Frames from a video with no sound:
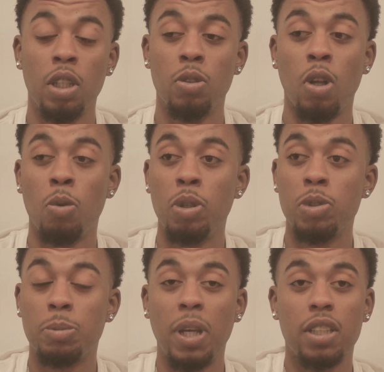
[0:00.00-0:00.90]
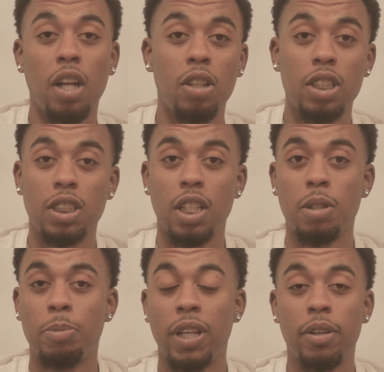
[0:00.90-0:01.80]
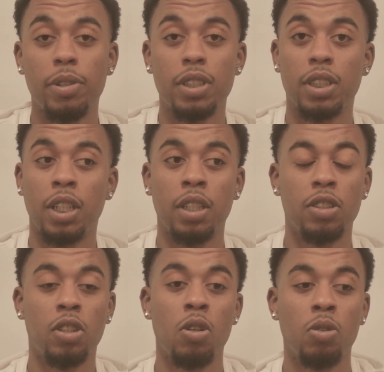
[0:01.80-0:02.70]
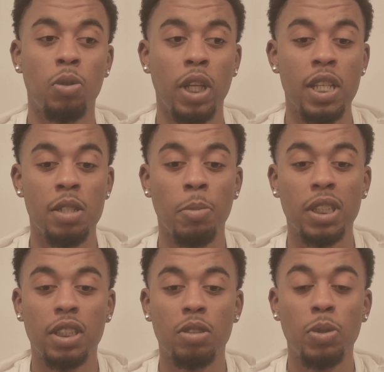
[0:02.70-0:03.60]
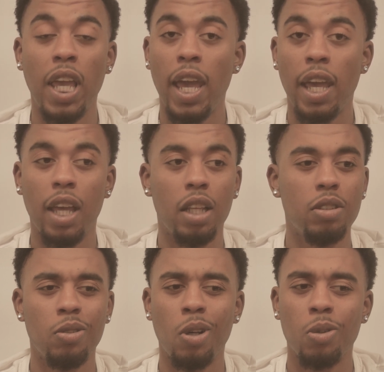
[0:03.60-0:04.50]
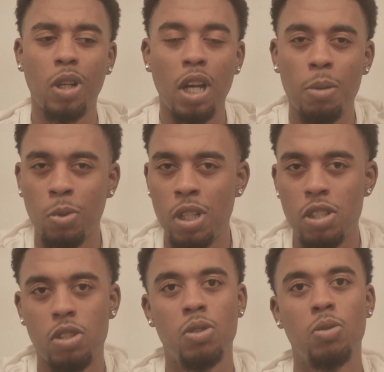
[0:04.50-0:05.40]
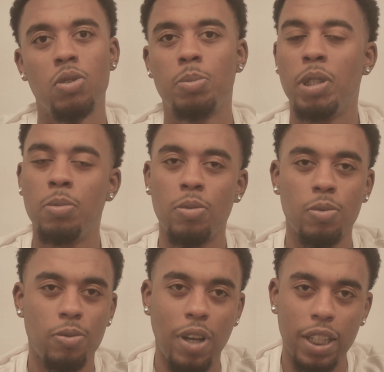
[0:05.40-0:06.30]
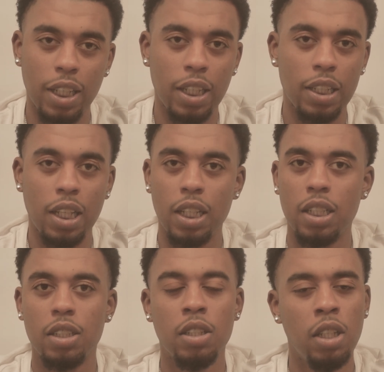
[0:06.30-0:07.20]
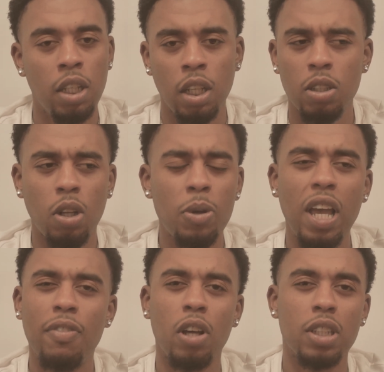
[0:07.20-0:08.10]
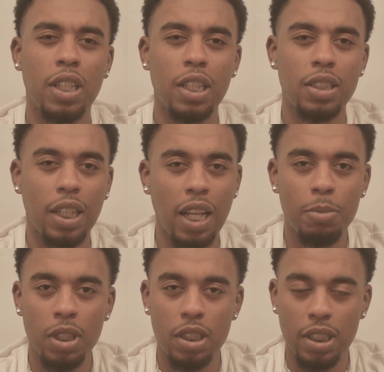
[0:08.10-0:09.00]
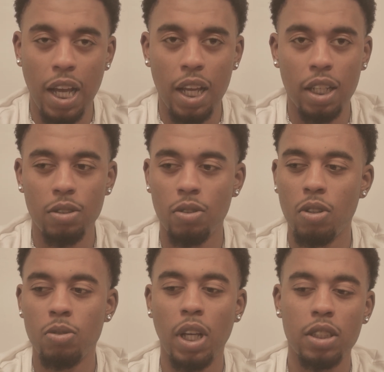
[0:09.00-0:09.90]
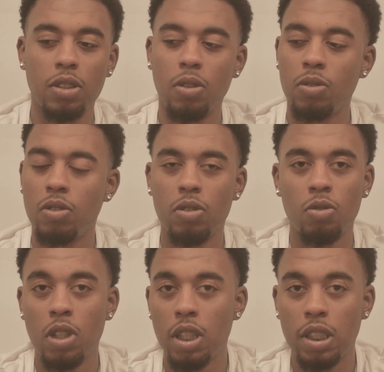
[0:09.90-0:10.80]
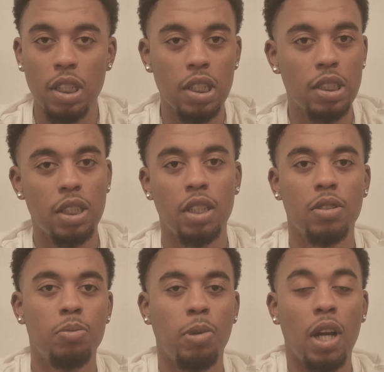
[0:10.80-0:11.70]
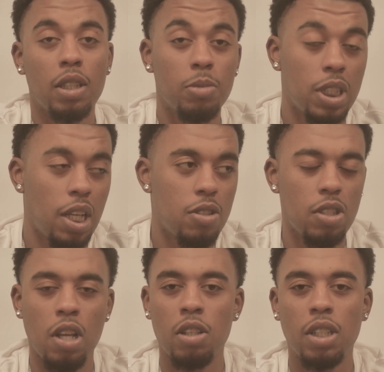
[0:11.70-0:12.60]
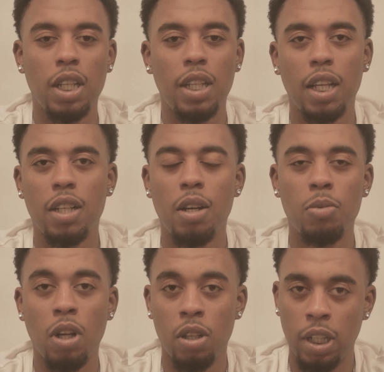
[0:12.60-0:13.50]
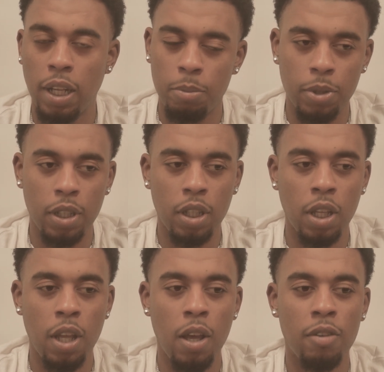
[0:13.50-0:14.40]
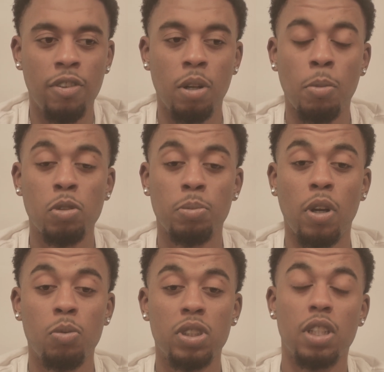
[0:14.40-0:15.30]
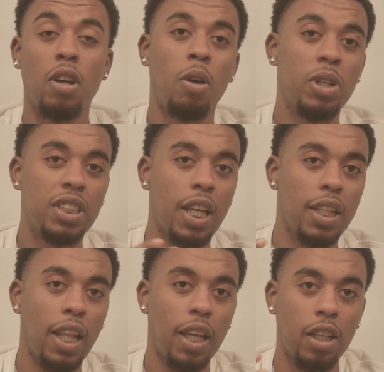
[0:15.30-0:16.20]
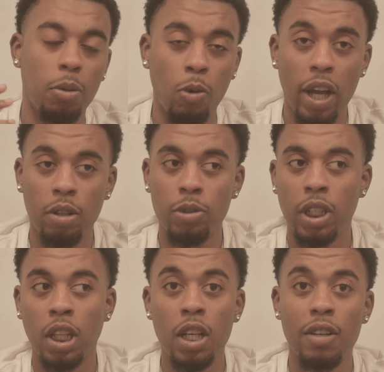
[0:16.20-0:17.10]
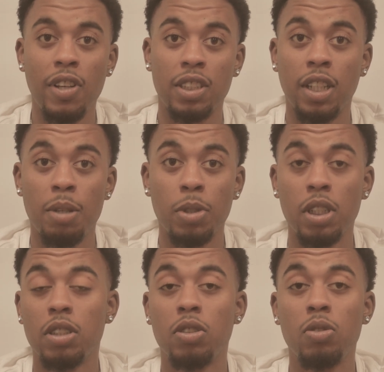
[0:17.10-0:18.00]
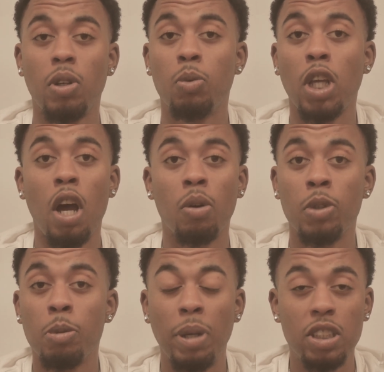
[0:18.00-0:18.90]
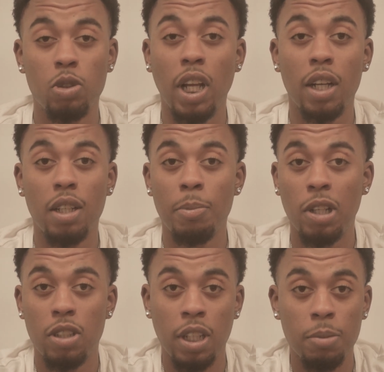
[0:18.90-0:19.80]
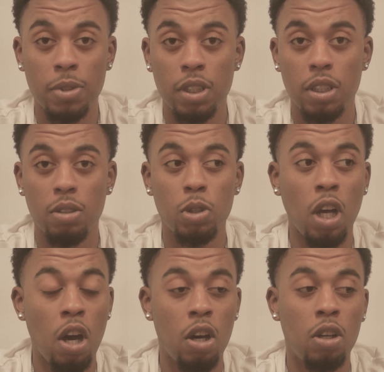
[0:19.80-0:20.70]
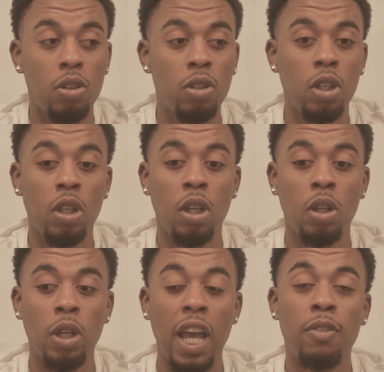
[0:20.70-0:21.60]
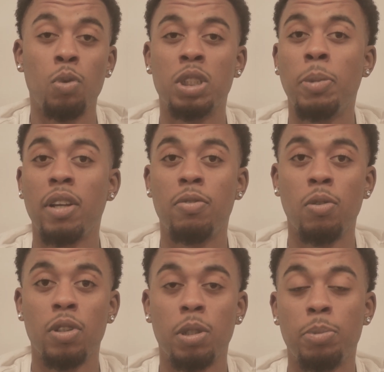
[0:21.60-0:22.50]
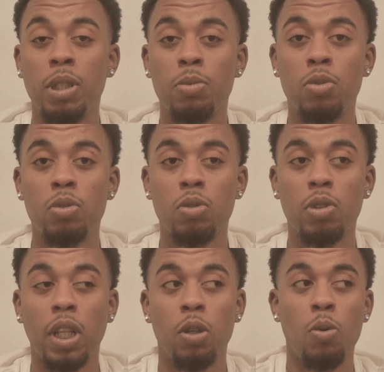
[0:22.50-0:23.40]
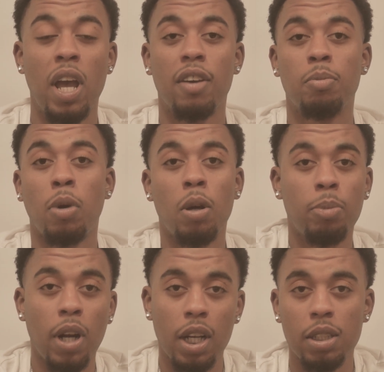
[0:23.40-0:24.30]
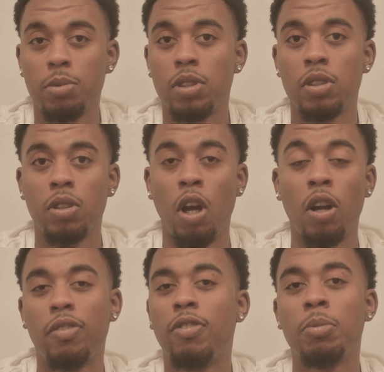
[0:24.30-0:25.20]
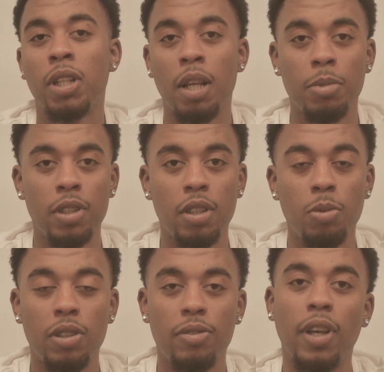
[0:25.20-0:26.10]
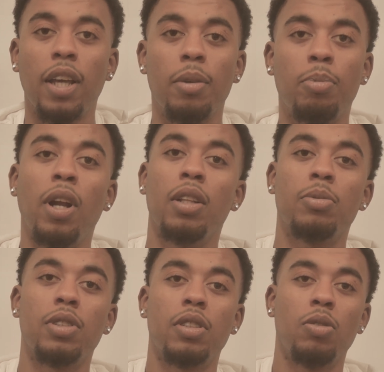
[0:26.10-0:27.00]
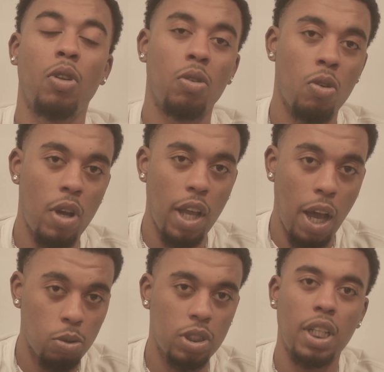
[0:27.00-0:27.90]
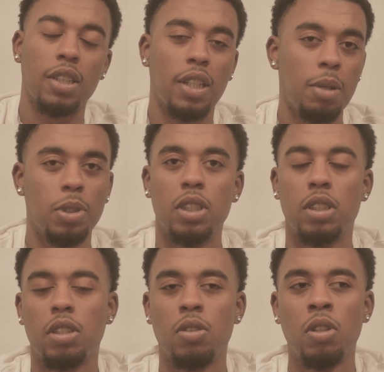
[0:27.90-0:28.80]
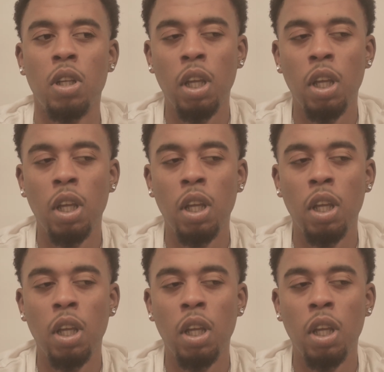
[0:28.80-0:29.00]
We respected all each other parents, and so as much as we had, couple of shootings, people fight here and we have all the things that neighborhoods got. You got your drug dealers and problem childs and all of that. That come with all of that, but for the most part, we still always had that camaraderie and love as a neighborhood too, and we all real patriotic about the neighborhood. We all have a respect for it. The people who have brought problems aren't from the neighborhood. We've had problems, going outside the neighborhood. So,